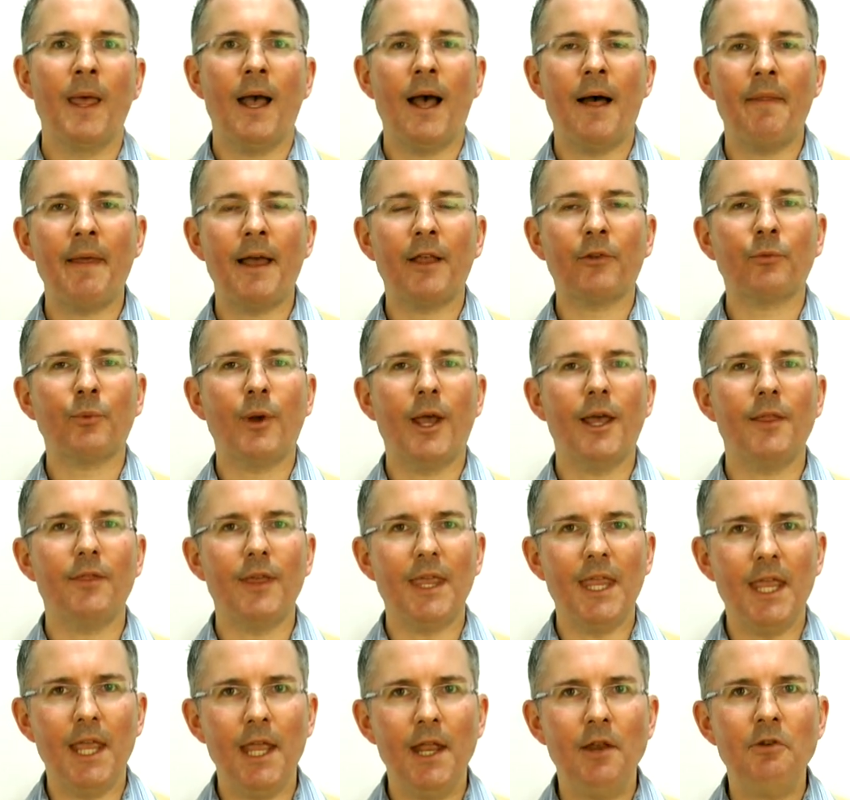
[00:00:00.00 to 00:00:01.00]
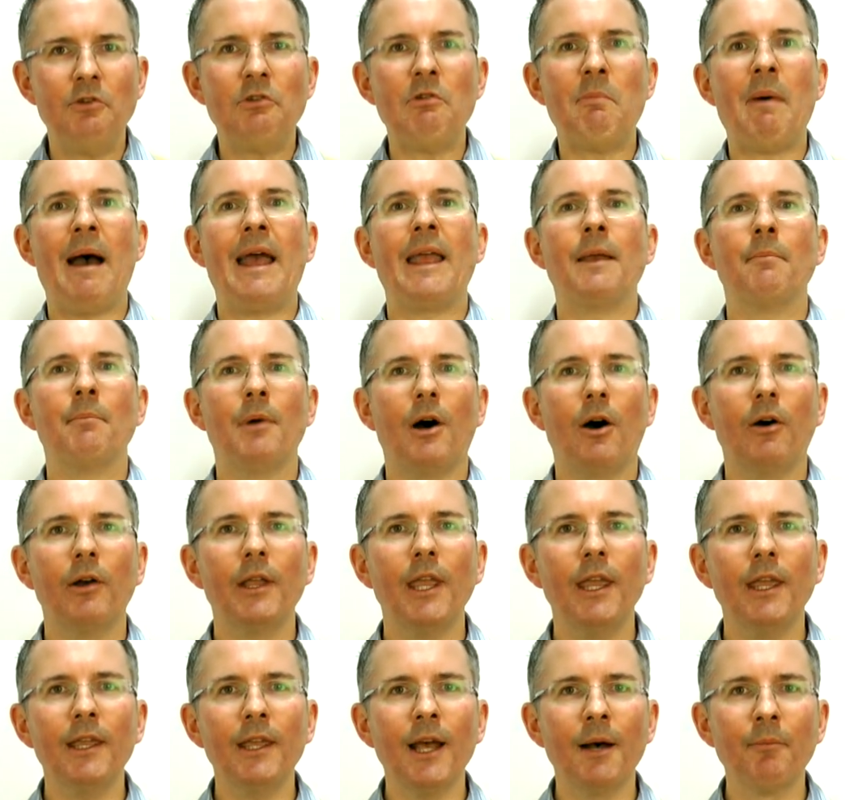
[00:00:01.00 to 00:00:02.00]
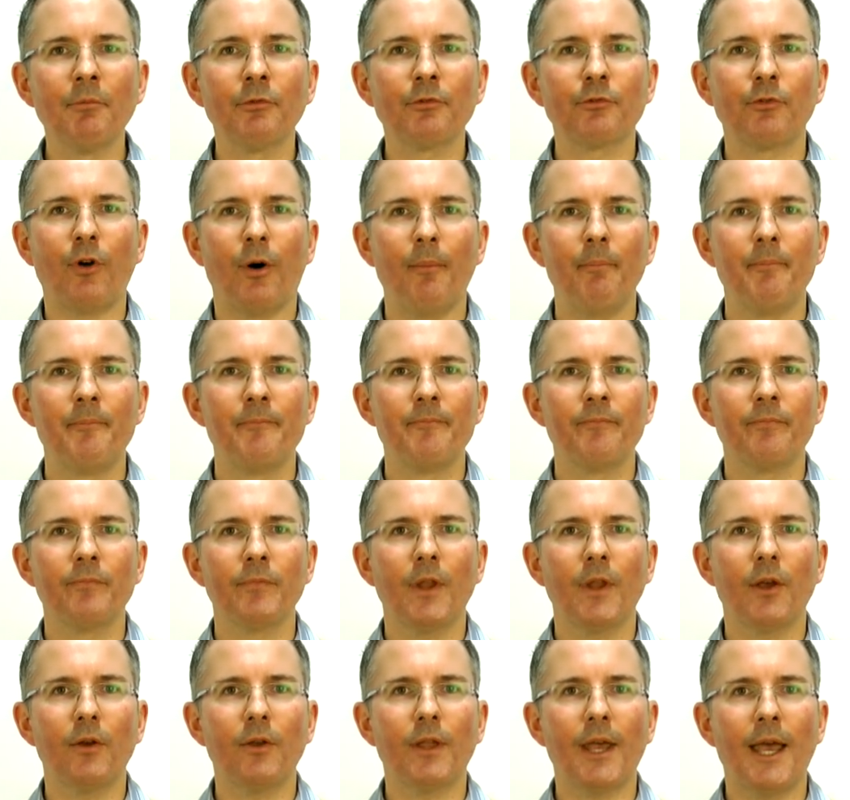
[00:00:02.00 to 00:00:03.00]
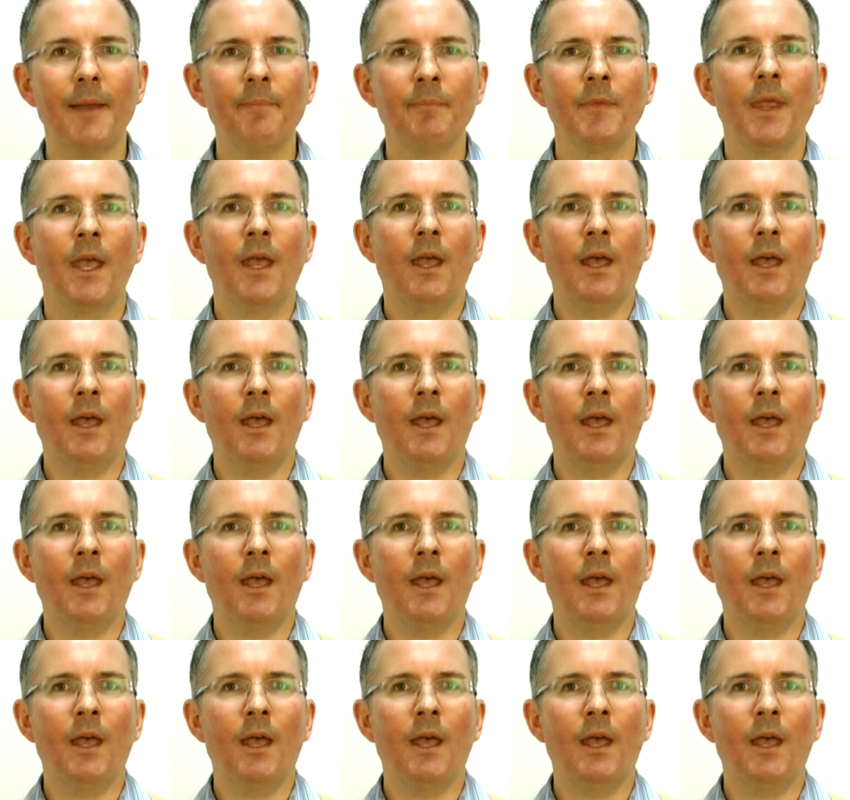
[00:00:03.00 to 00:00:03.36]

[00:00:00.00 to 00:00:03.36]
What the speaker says: and that's where the interbank market comes from, okay?